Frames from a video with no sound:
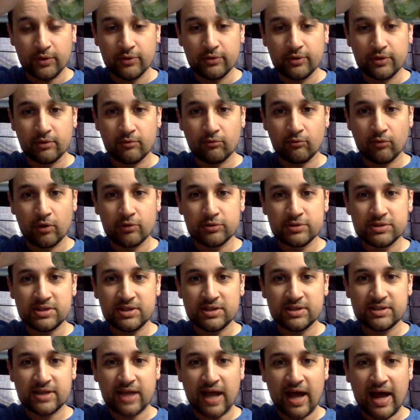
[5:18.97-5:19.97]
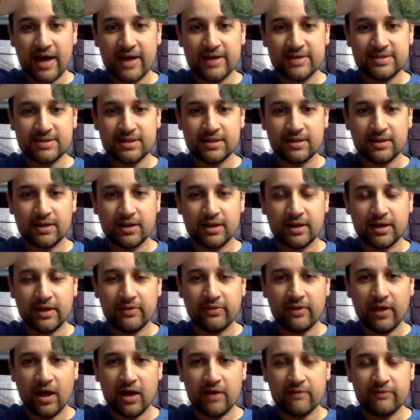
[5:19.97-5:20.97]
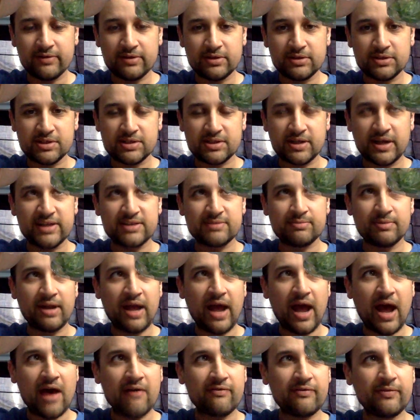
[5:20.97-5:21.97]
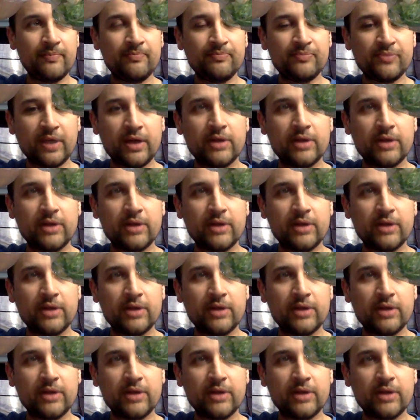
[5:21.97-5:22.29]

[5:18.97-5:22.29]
You can roast these guys in the oven, slice them in half,